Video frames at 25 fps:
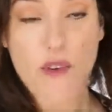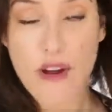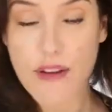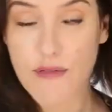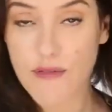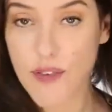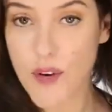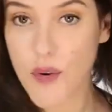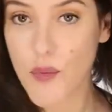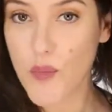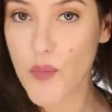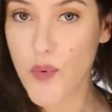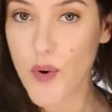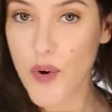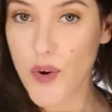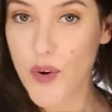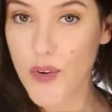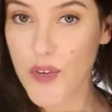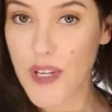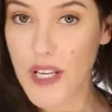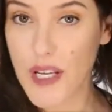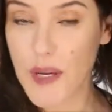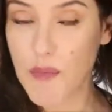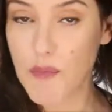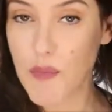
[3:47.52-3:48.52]
a Revlon
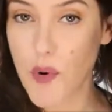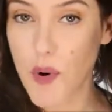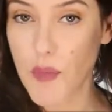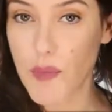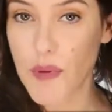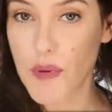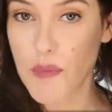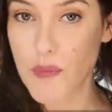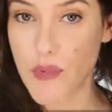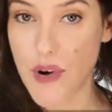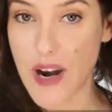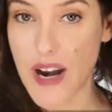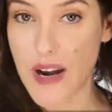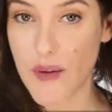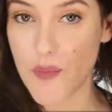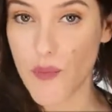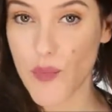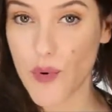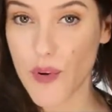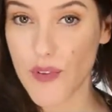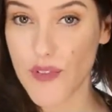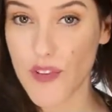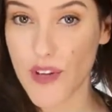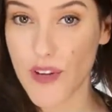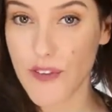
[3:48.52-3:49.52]
one, and a Bobbi
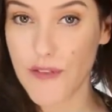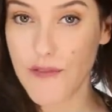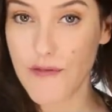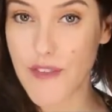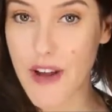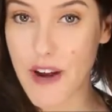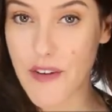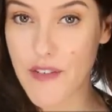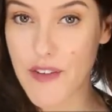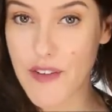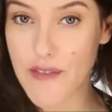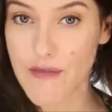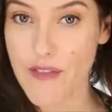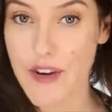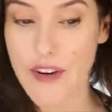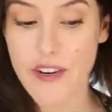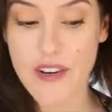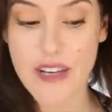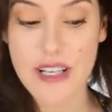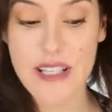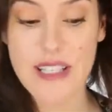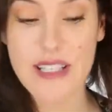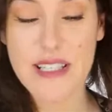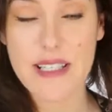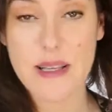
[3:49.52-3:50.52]
Brown one that are very,
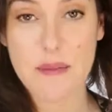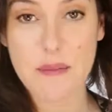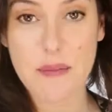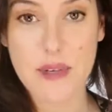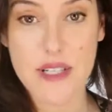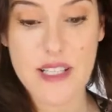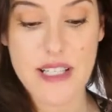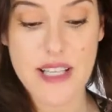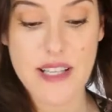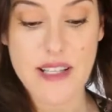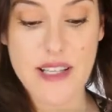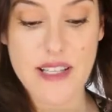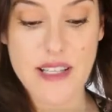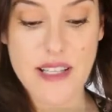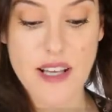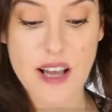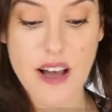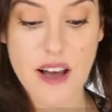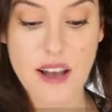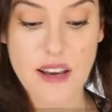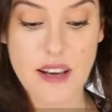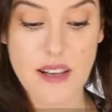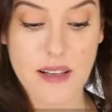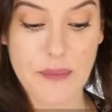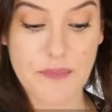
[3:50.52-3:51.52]
very similar to this
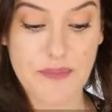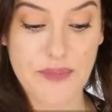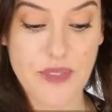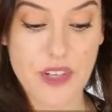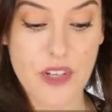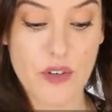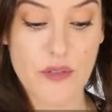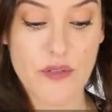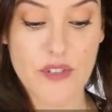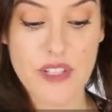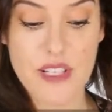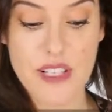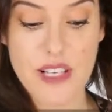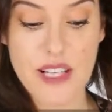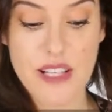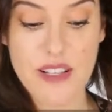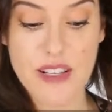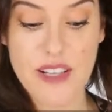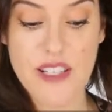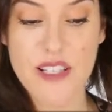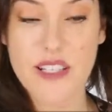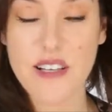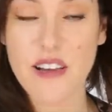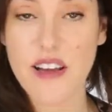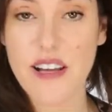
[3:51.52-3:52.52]
colour. And
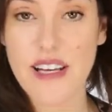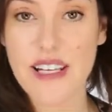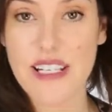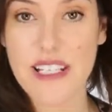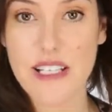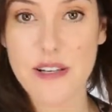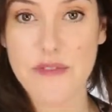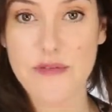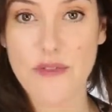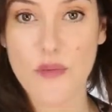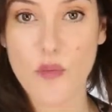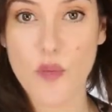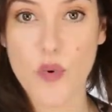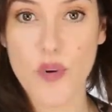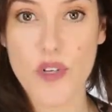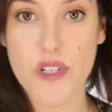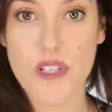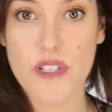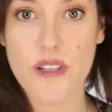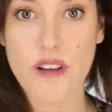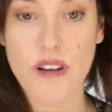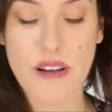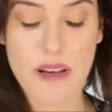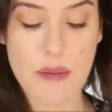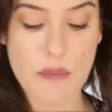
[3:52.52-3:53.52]
obviously they're slightly different
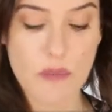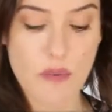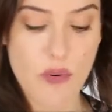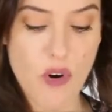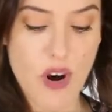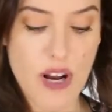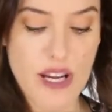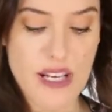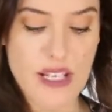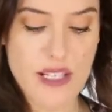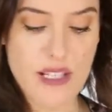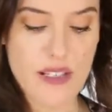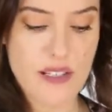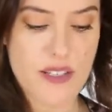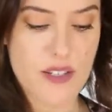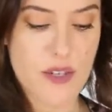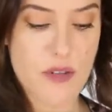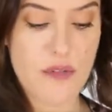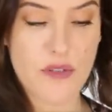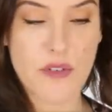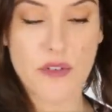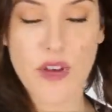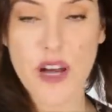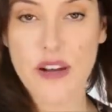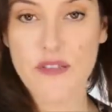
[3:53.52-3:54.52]
ones, slightly brighter.
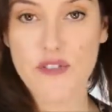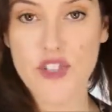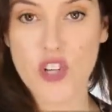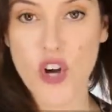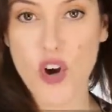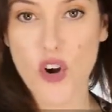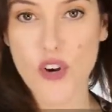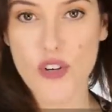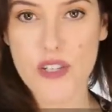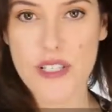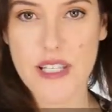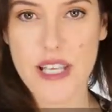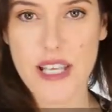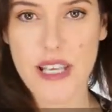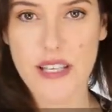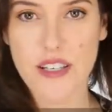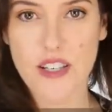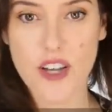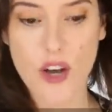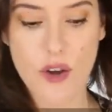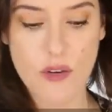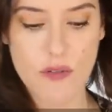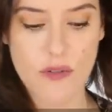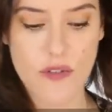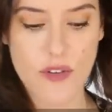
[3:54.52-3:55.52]
So if you have dark
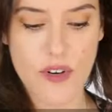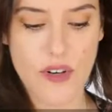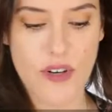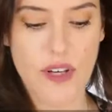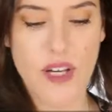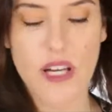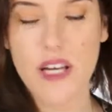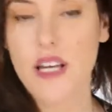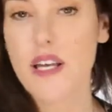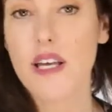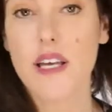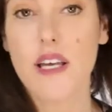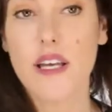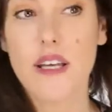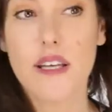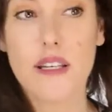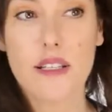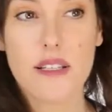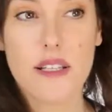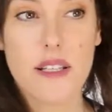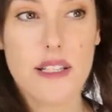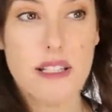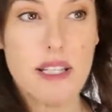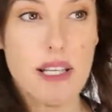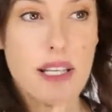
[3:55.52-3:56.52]
skin, go for
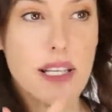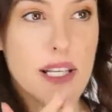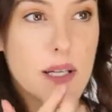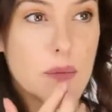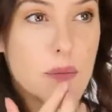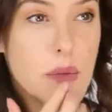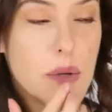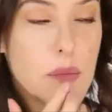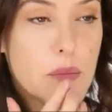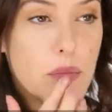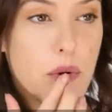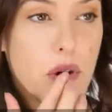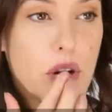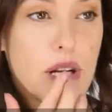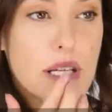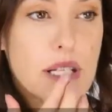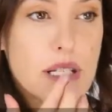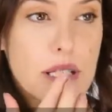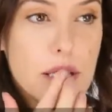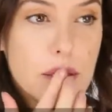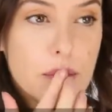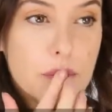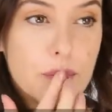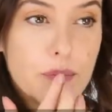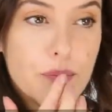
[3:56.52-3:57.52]
so it's a little bit
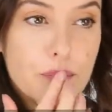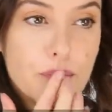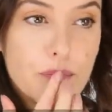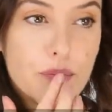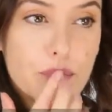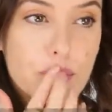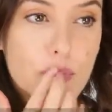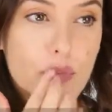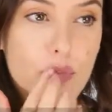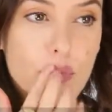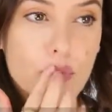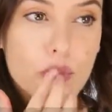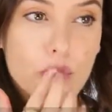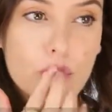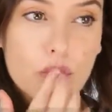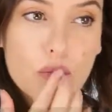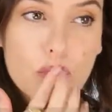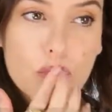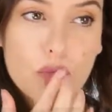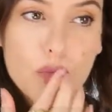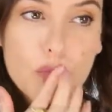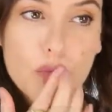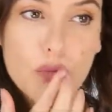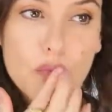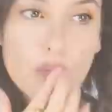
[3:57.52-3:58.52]
brighter.
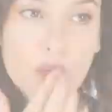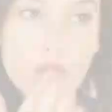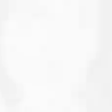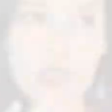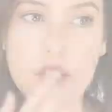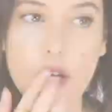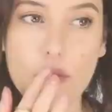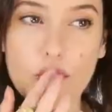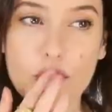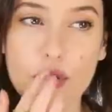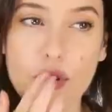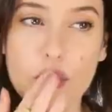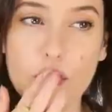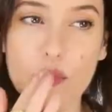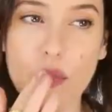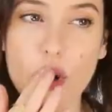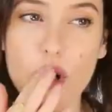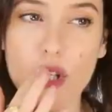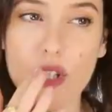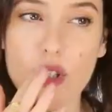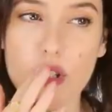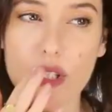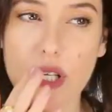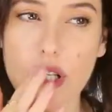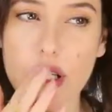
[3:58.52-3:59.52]
So for the
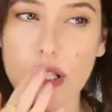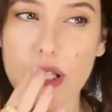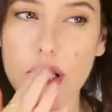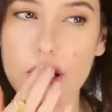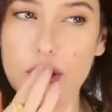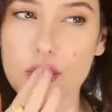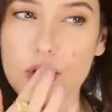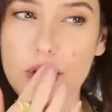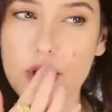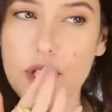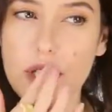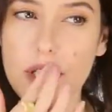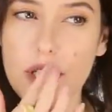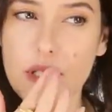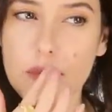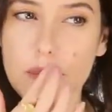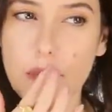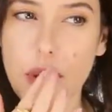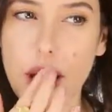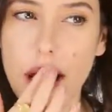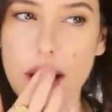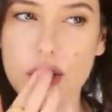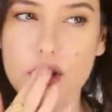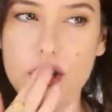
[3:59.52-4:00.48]
models, I literally just